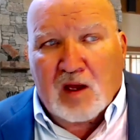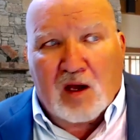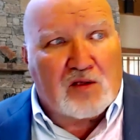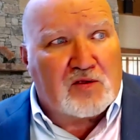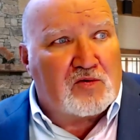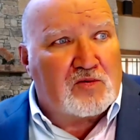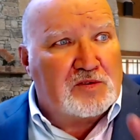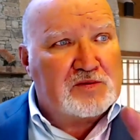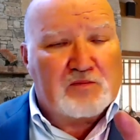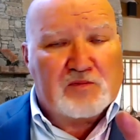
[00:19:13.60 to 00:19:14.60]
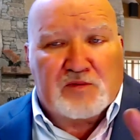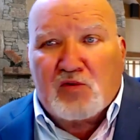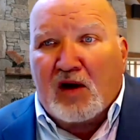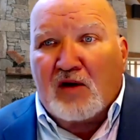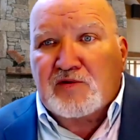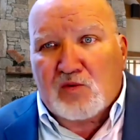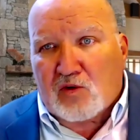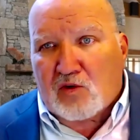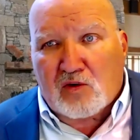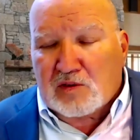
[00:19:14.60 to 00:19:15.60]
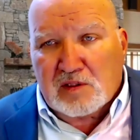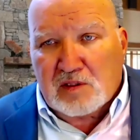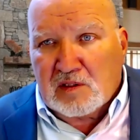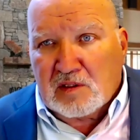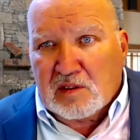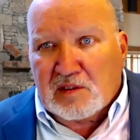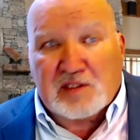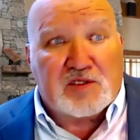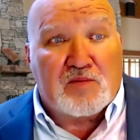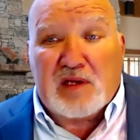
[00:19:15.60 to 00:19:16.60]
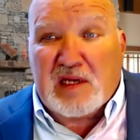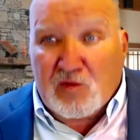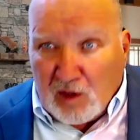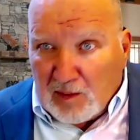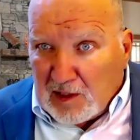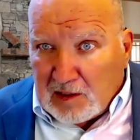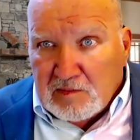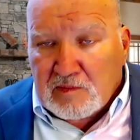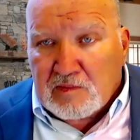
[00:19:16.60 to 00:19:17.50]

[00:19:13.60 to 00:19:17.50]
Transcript: others throughout the world that demean women,